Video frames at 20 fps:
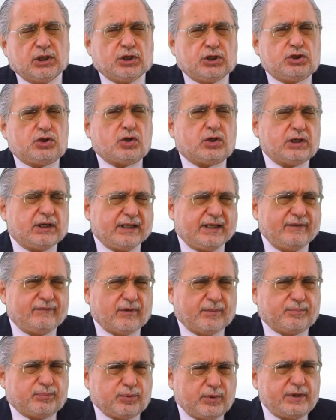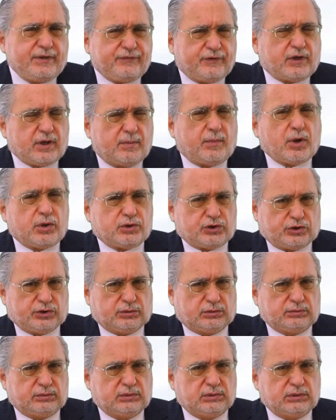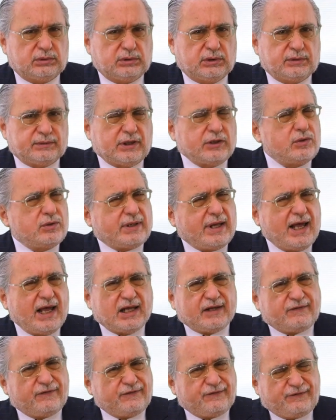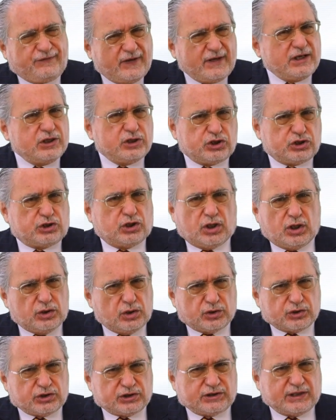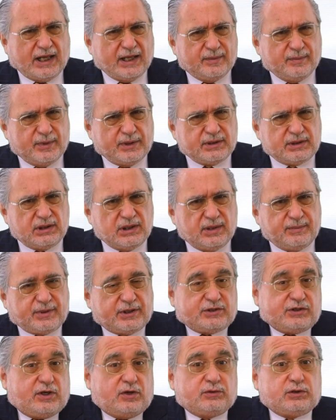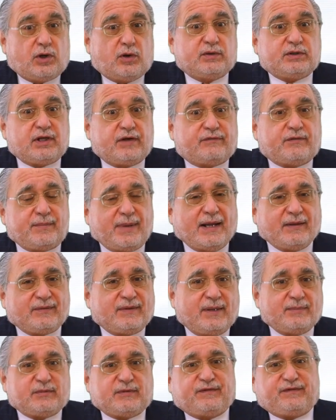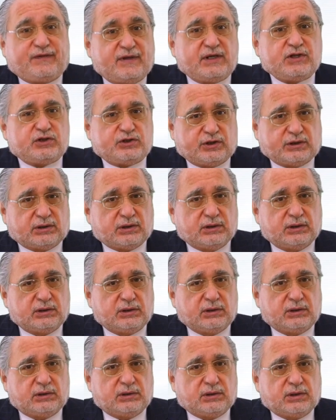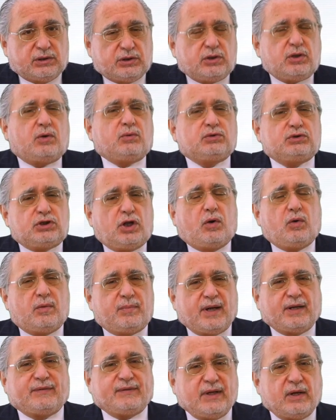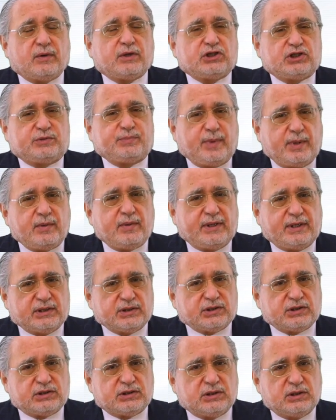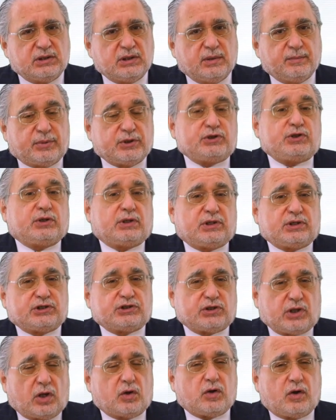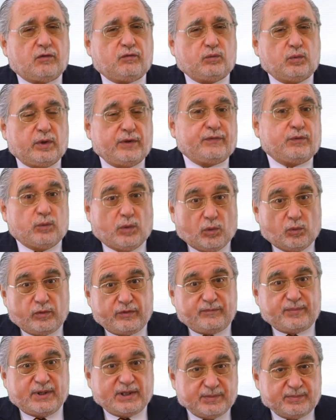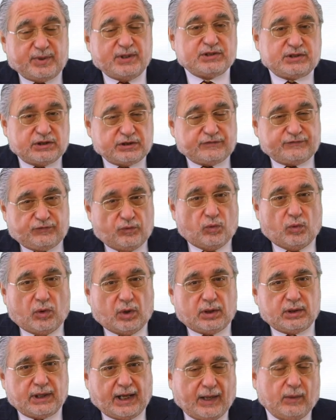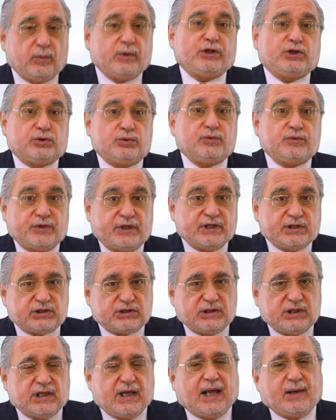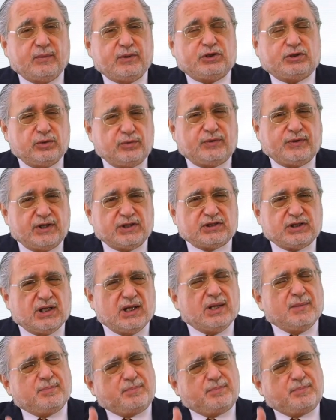You're going to give a brief commercial. Now, you can't finish your statement because you don't know enough about them to finish it. You don't know about their experience. But you're going to start off with, well, we've been in business for, and we do this, and we do this.